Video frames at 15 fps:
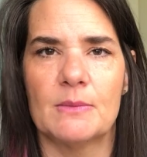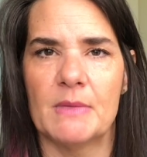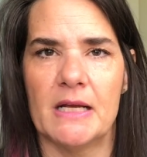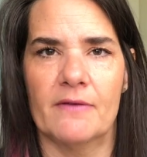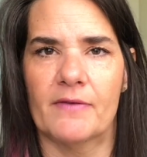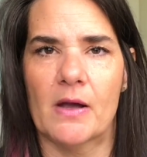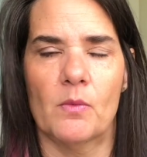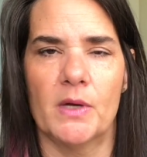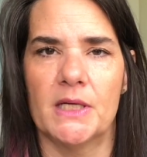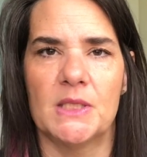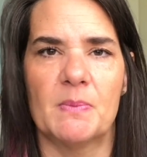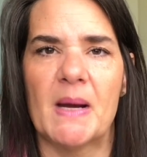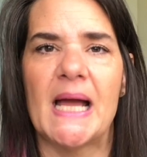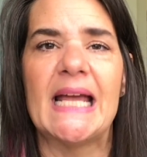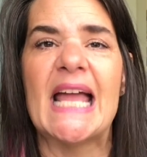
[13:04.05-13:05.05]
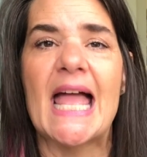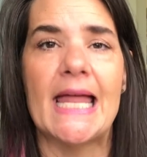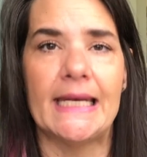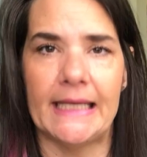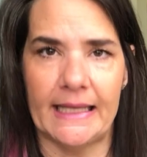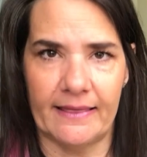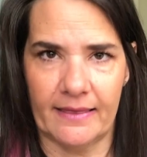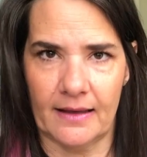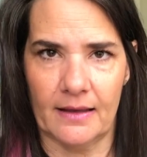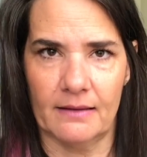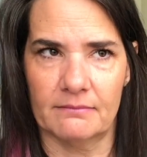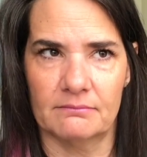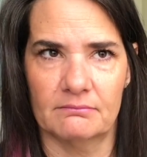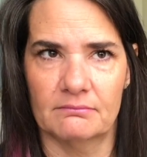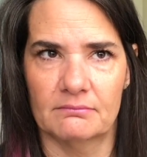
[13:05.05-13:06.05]
me if I wanted to buy
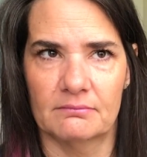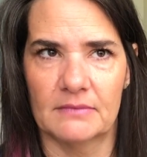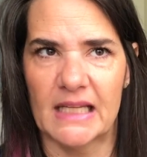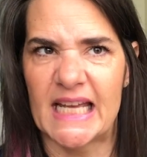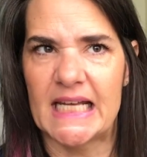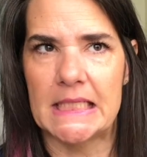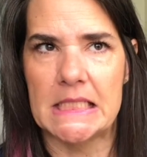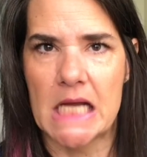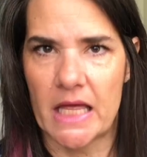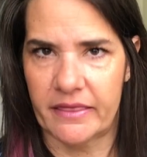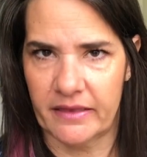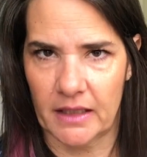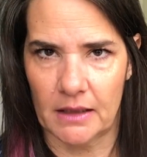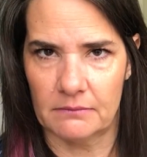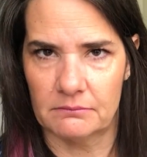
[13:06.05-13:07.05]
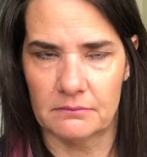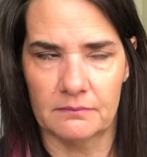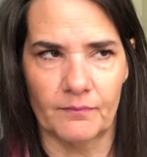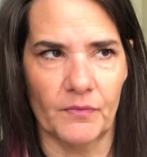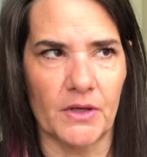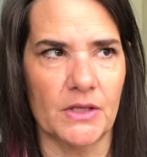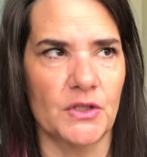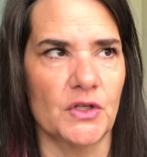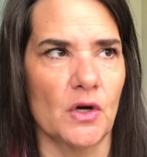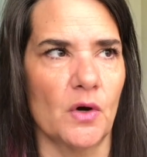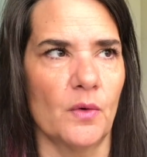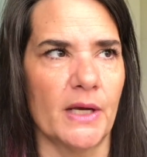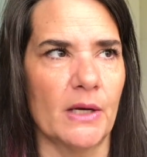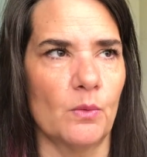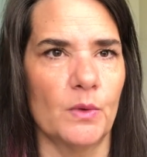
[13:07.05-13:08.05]
anything, like nothing.
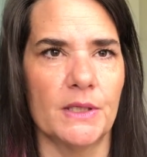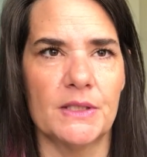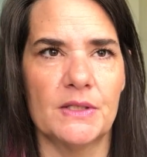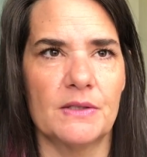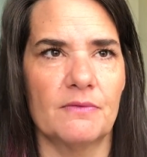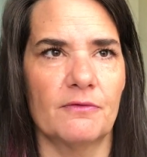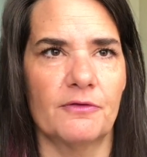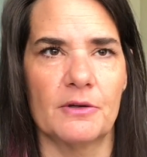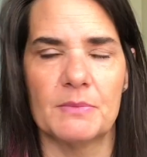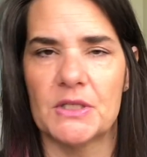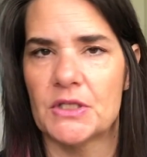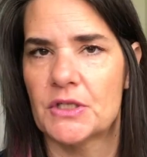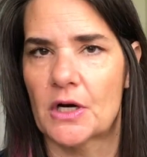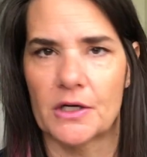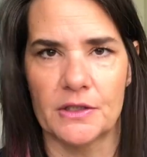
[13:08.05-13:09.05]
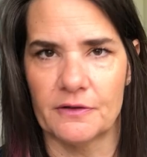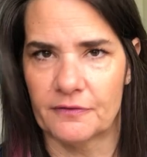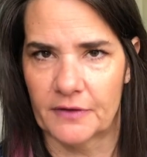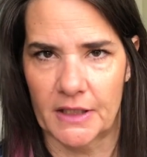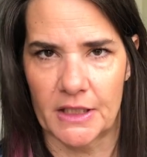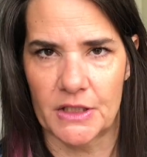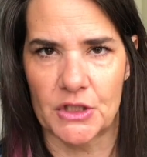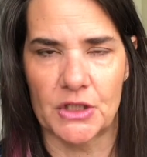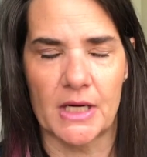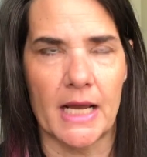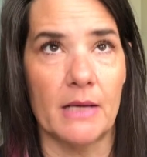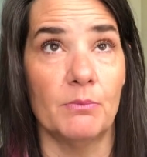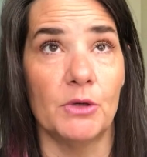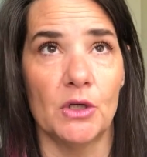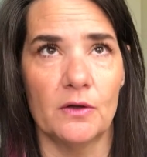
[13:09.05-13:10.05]
So it was from start to finish
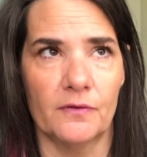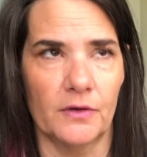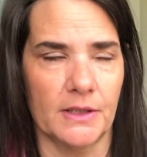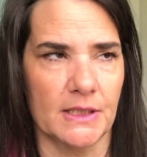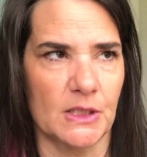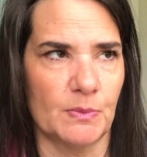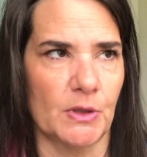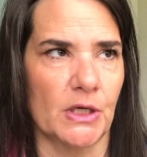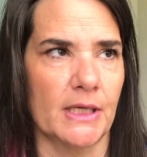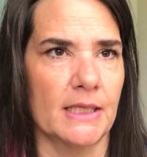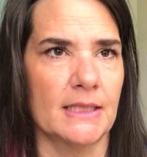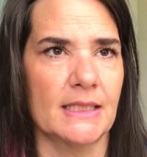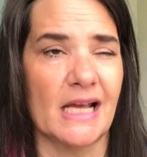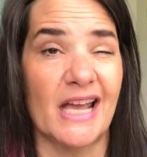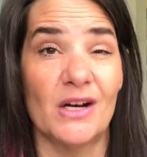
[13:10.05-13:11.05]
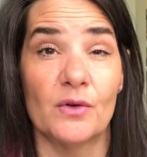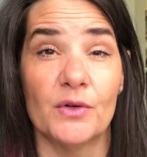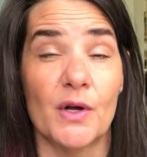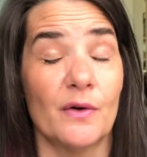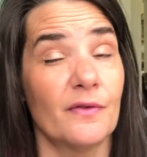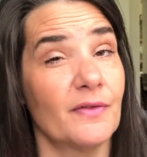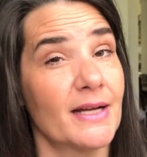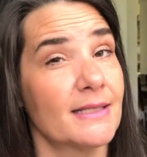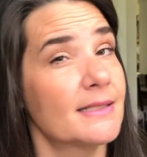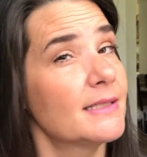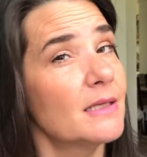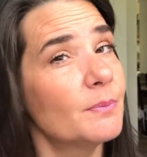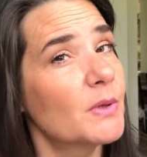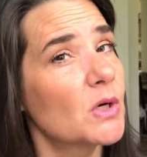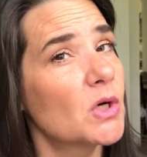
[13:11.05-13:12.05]
a beautiful experience. I don't know if that's
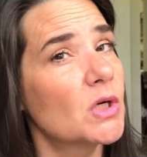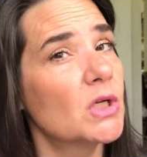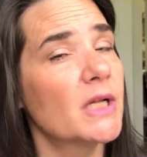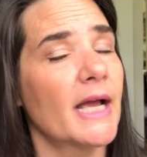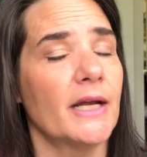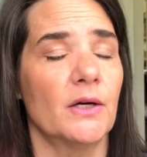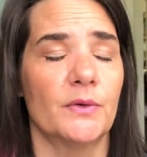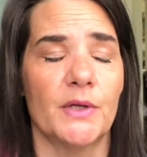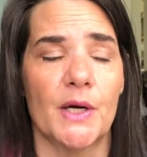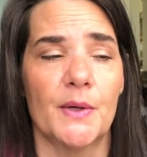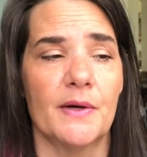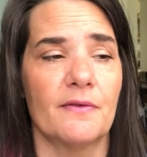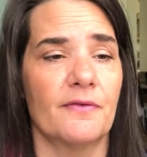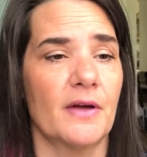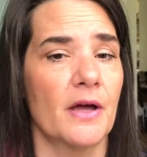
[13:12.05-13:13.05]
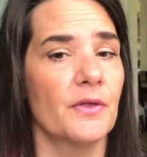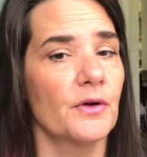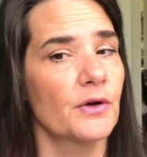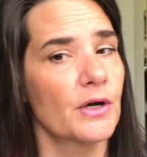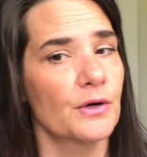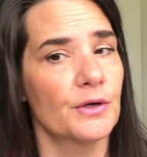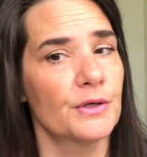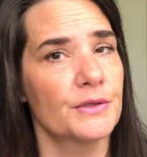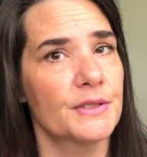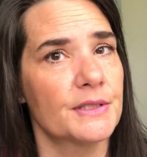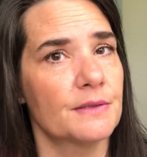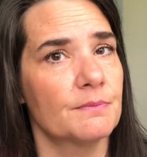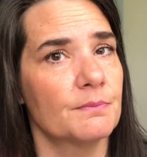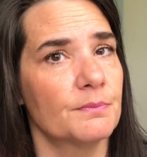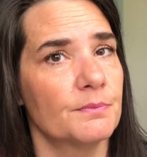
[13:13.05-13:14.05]
typical. I don't know if other girls